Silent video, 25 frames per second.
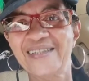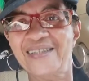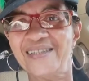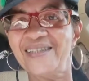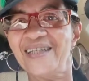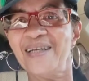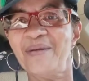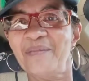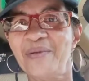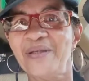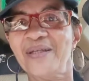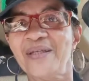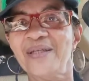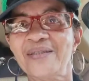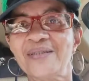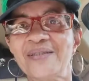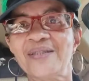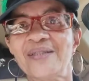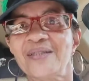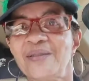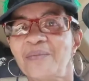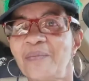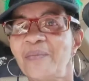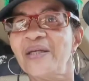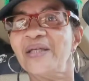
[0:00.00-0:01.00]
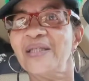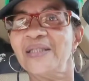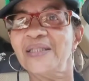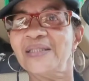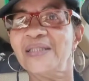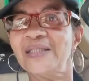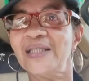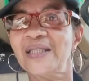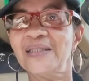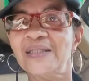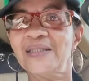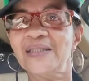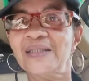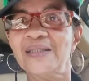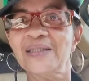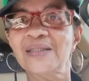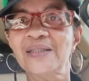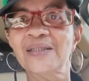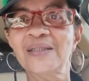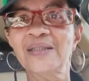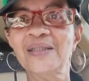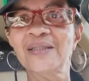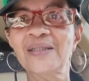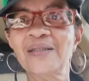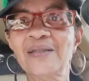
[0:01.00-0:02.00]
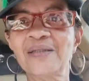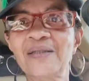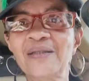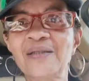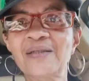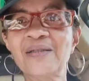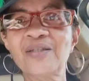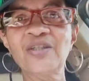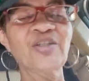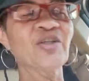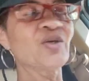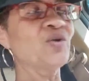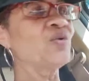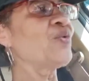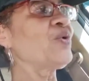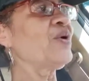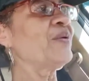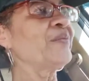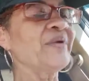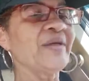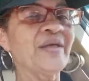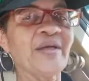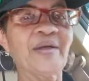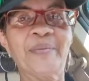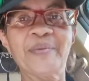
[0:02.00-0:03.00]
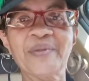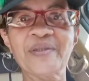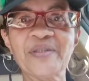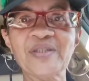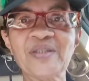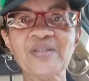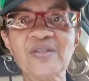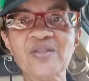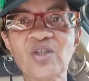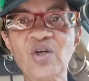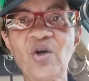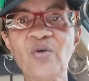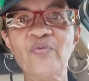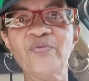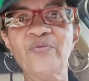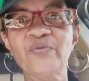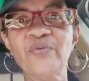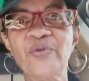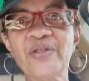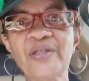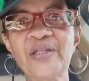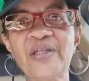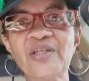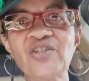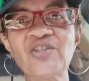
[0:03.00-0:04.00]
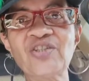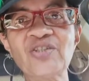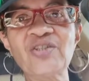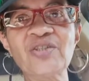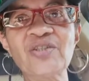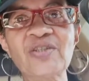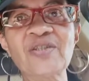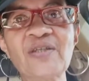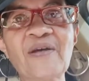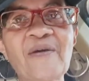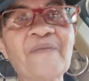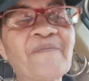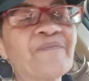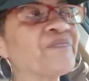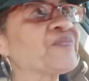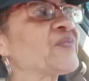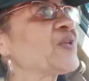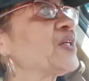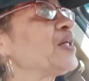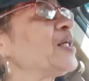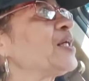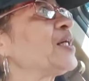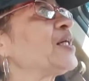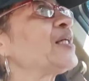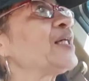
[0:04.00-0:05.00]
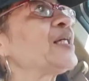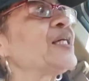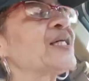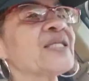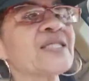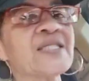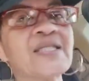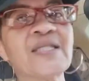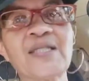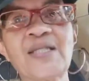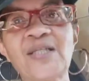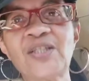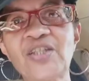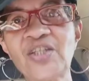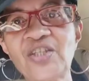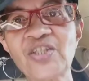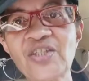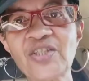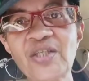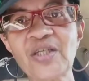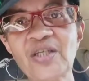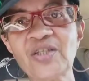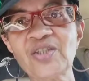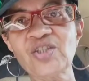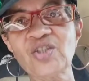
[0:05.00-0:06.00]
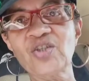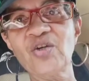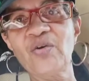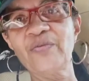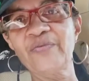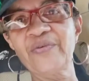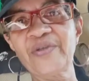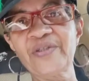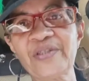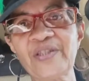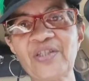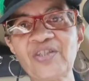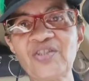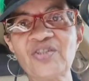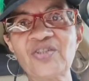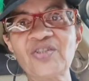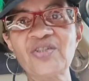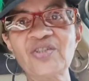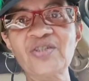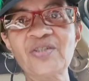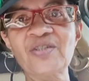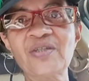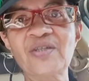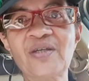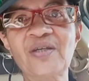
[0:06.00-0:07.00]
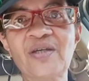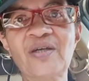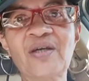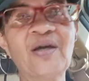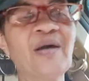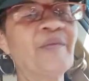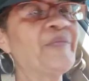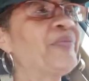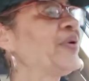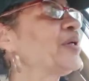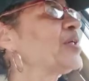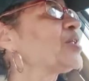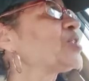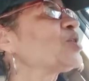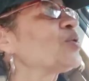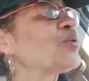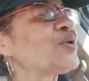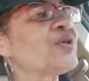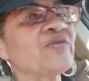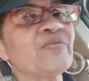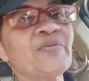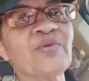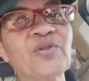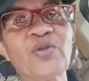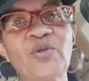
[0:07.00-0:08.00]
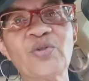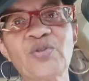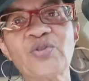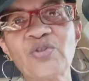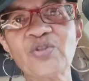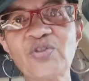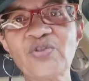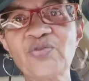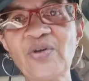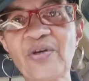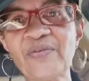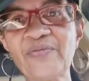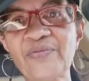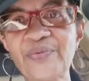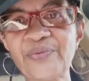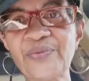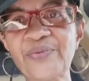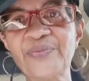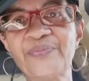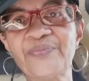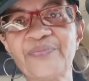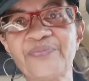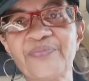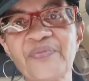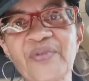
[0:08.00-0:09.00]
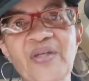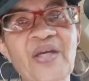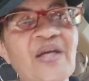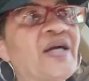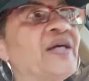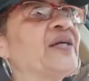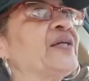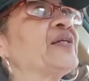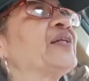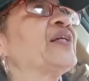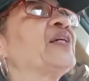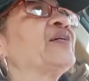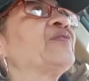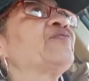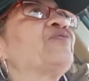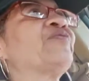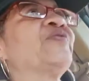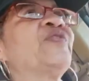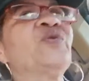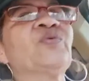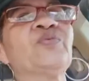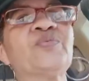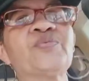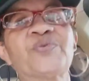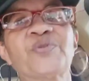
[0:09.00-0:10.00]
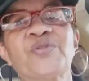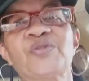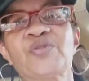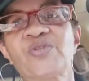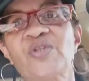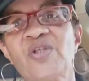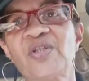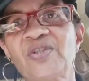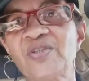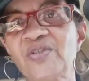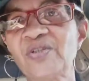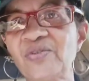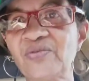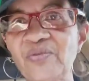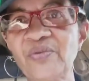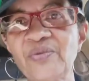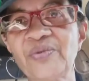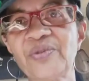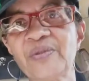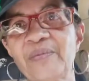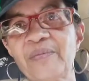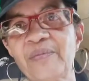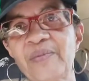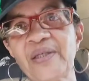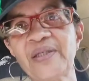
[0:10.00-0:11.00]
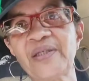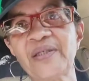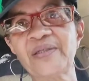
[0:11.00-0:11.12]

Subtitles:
it make any sense? You don't want me here because of COVID regulations. Yeah, I can't sit on the other side because of COVID regulations. But it's okay for me to go to the drive-thru and get fumes exhausted thrown at me,